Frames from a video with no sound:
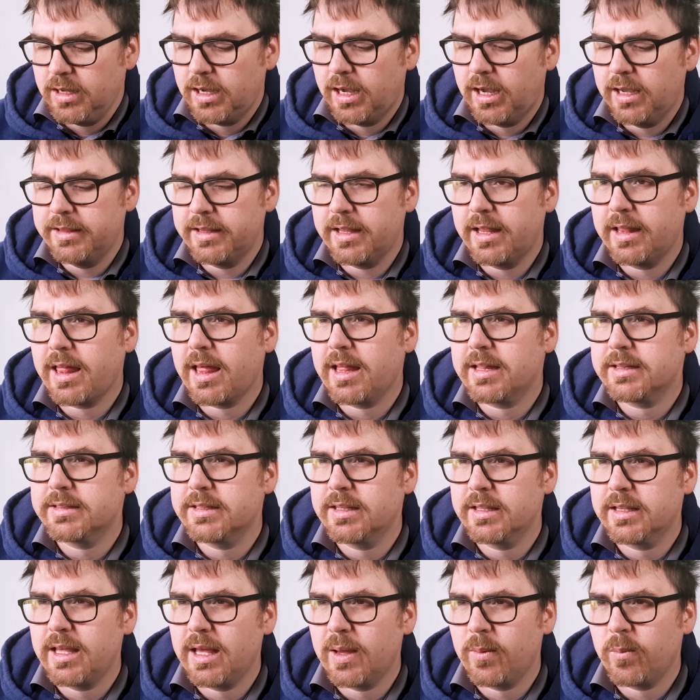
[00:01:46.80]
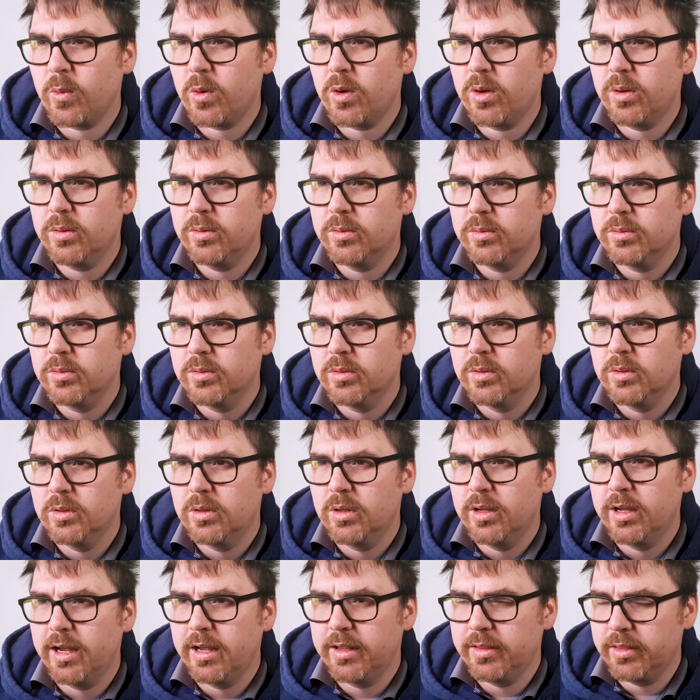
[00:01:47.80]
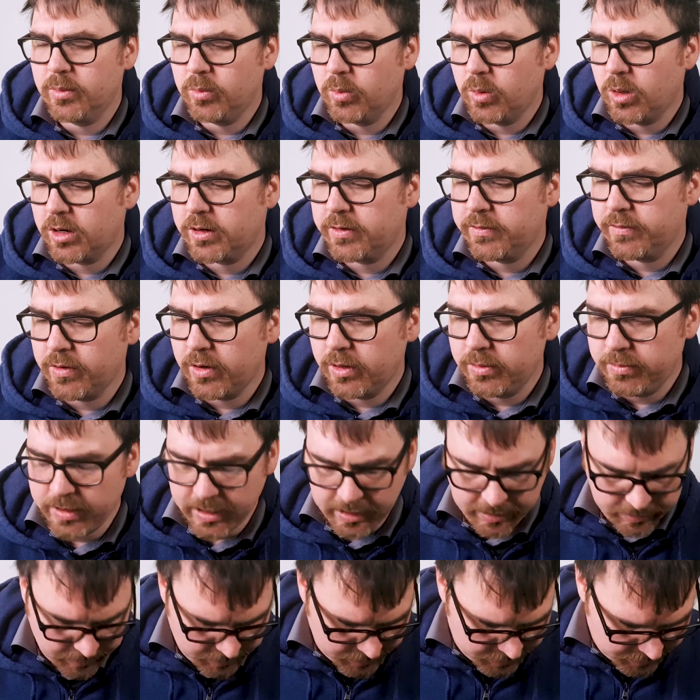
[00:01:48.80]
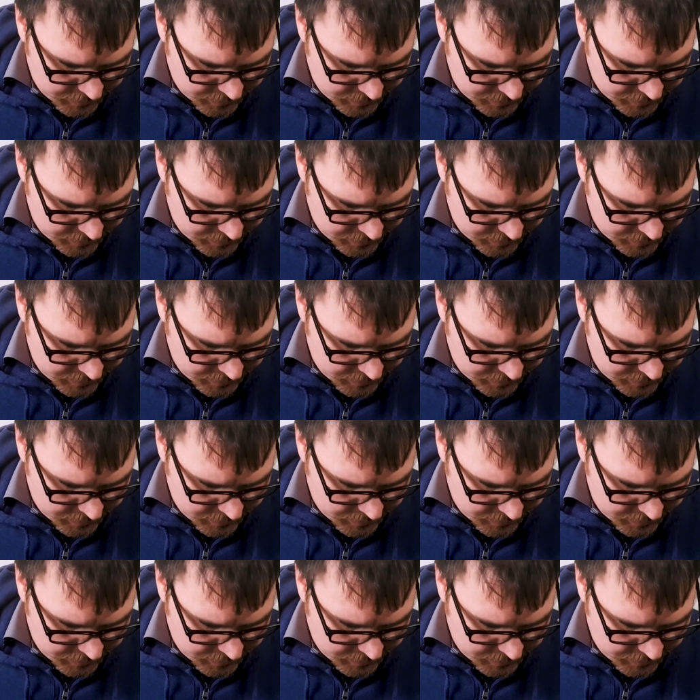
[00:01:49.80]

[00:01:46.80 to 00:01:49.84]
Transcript: And then that's the camera and the microphone mounted